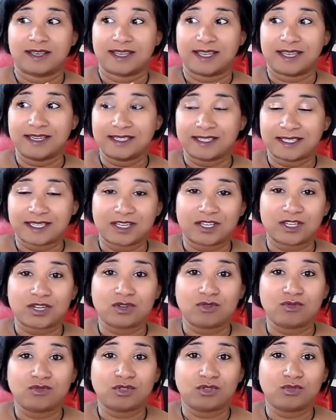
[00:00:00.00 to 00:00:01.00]

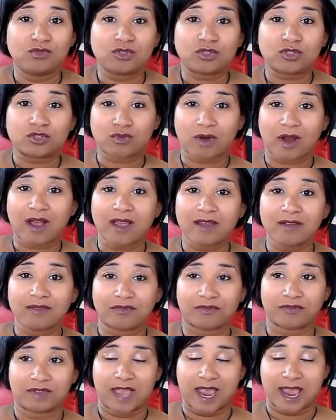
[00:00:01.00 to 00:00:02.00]
continue to
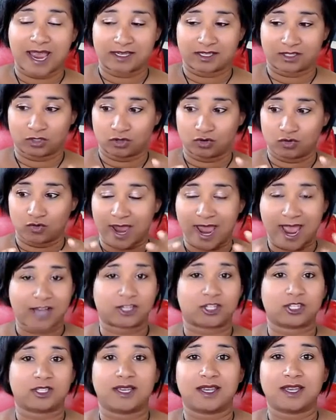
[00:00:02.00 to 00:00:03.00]
strive and to
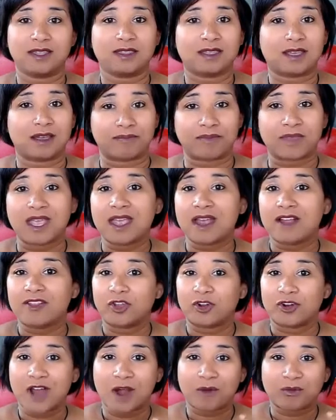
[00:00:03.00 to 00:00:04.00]
actually hit them.
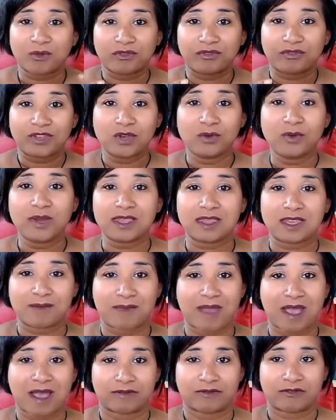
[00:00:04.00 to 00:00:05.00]
They're not reviewing
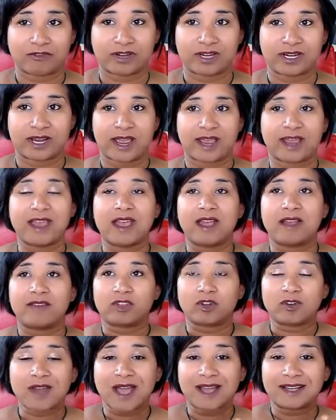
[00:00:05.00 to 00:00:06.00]
them every day.
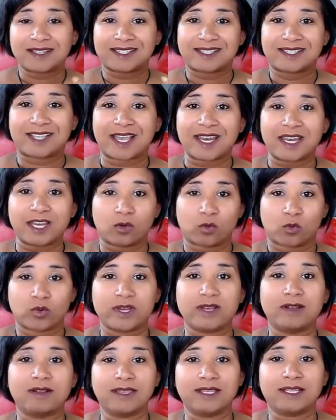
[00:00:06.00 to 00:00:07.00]
They're not setting
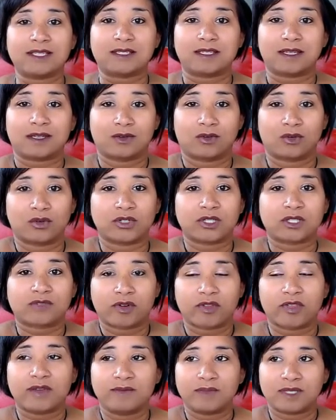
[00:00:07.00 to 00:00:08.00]
realistic goals
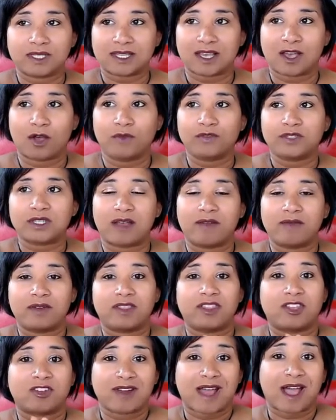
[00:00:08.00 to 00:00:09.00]
for themselves,
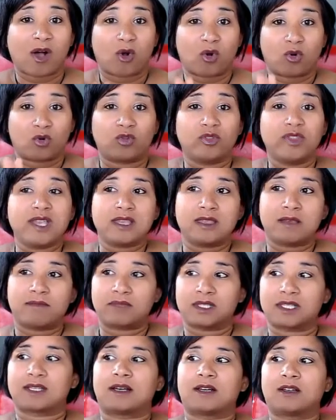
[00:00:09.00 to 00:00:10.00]
and they're not holding
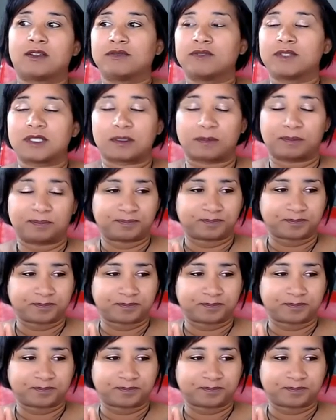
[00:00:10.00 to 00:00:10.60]
themselves